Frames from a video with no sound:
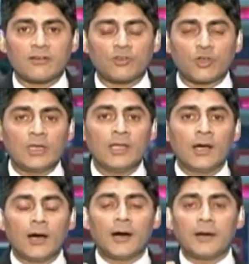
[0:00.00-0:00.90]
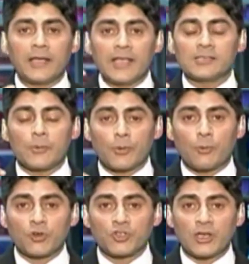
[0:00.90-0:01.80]
secretary, uh, is a
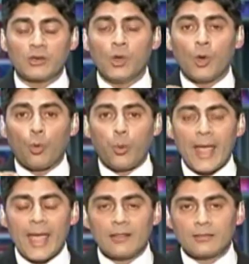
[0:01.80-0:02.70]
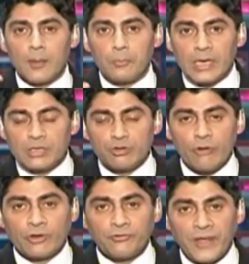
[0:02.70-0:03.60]
promotion where the Ministry
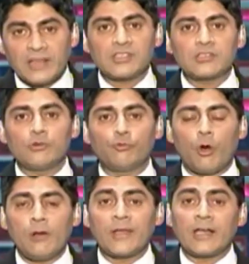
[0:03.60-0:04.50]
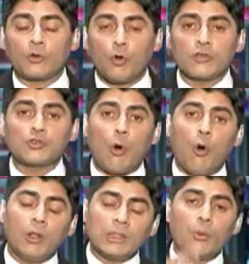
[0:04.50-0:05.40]
of Defense is involved and it goes
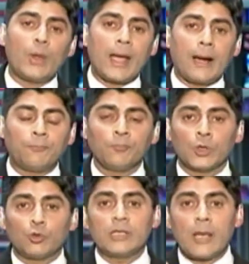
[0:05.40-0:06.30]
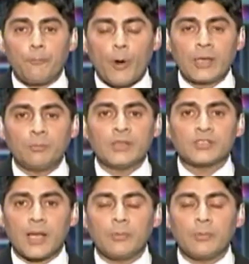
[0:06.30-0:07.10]
all the way up to the appointments